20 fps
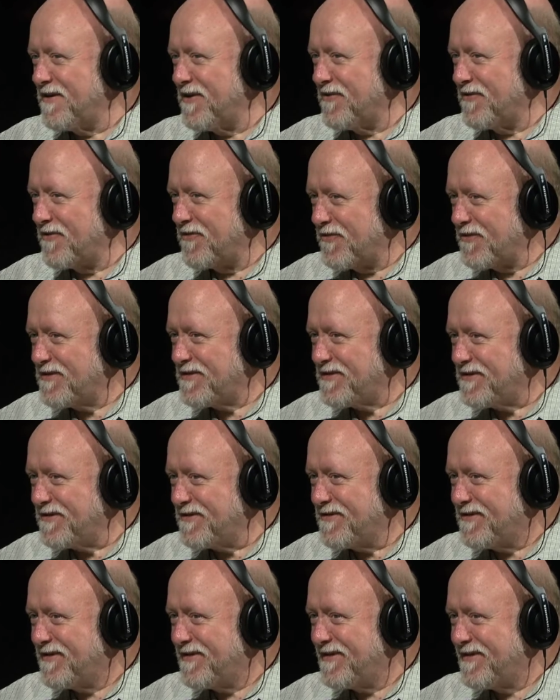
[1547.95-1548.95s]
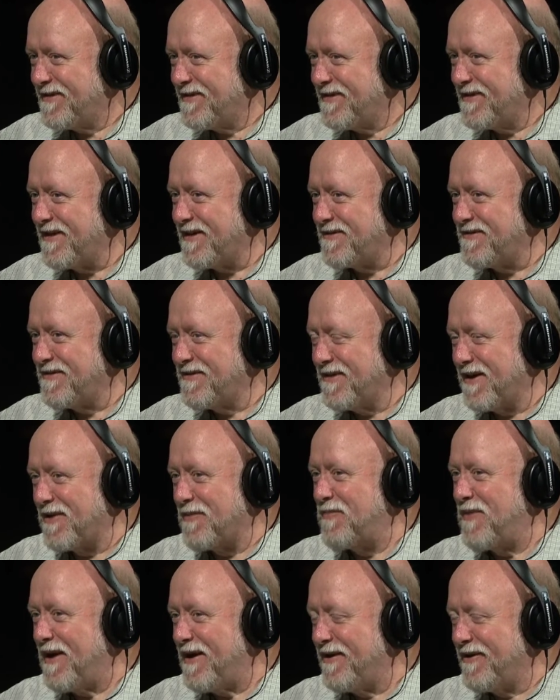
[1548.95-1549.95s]
another Christian, not, not
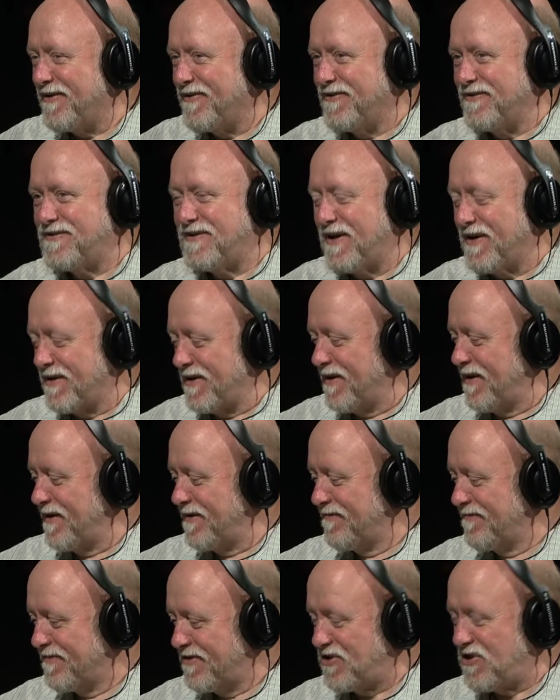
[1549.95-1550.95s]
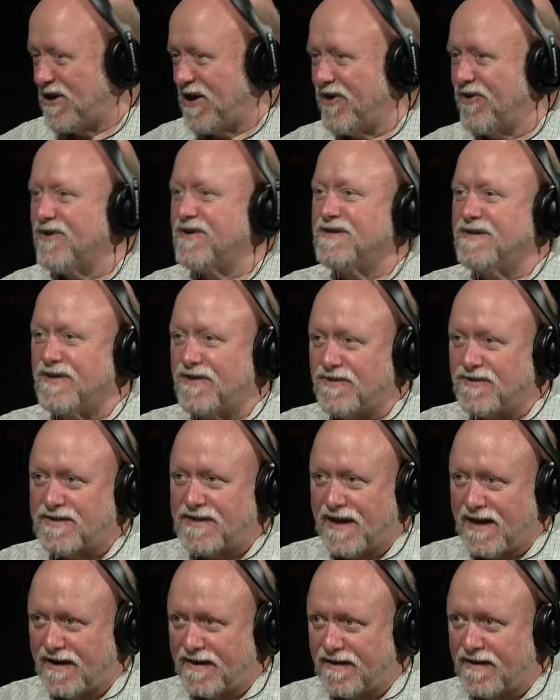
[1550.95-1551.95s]
a pagan who's not going to share his
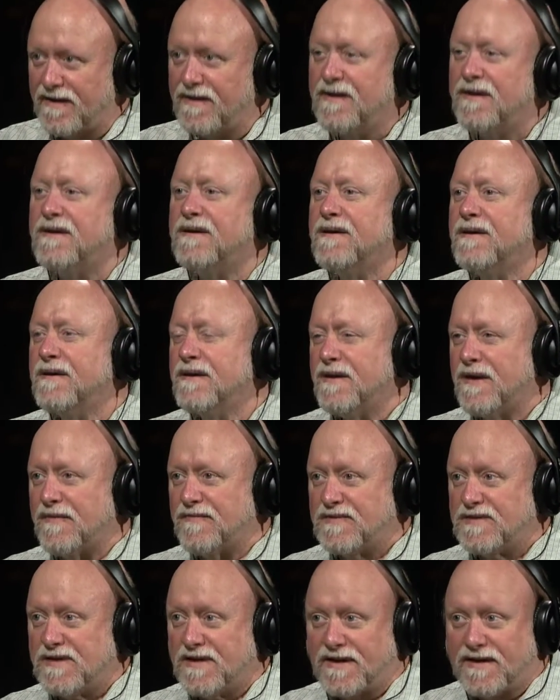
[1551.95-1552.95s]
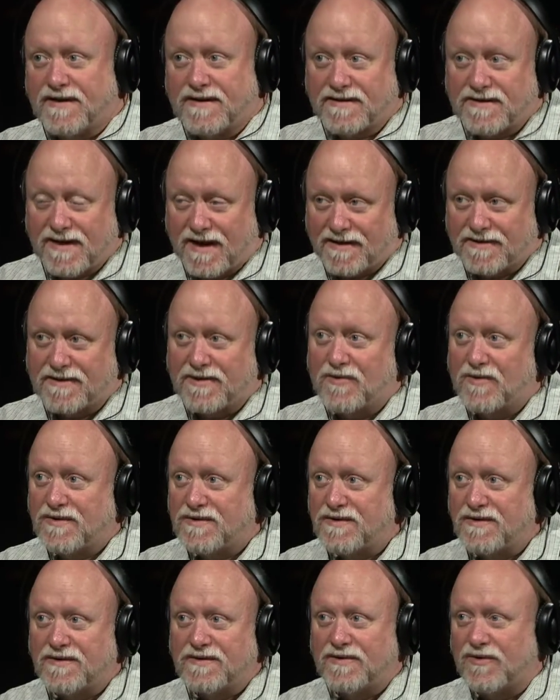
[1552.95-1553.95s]
understanding of sin and its
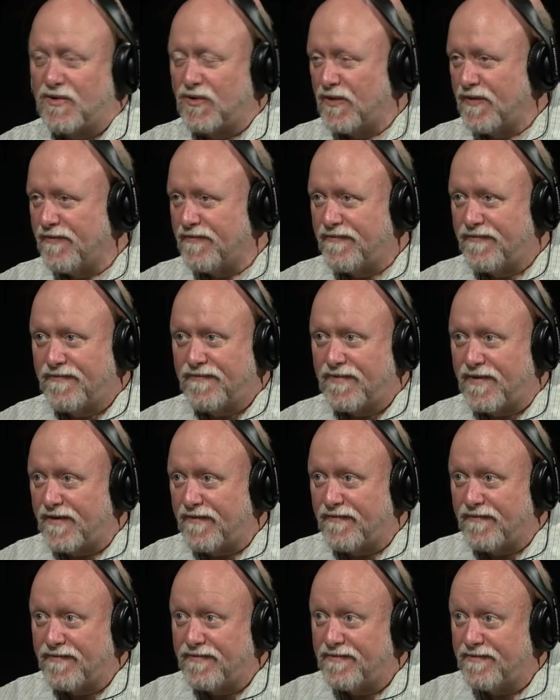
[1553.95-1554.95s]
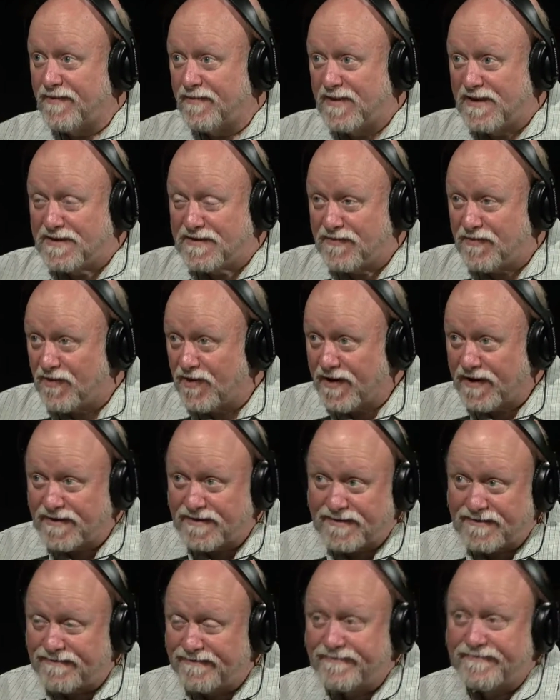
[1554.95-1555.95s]
consequences or of, of the means of
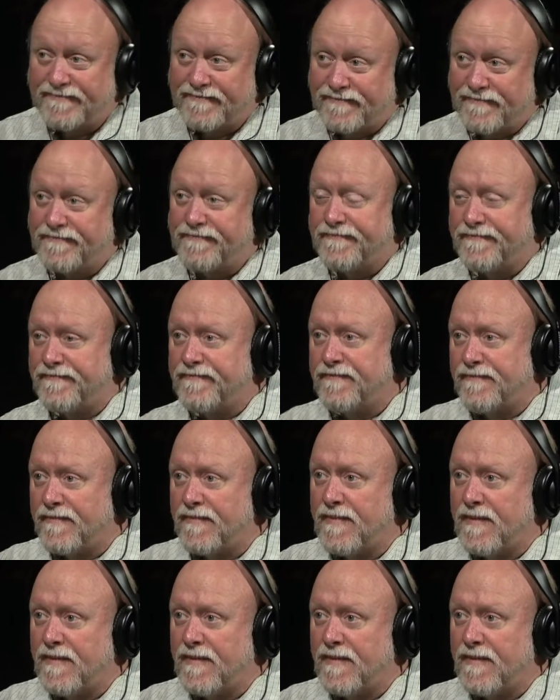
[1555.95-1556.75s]
grace. I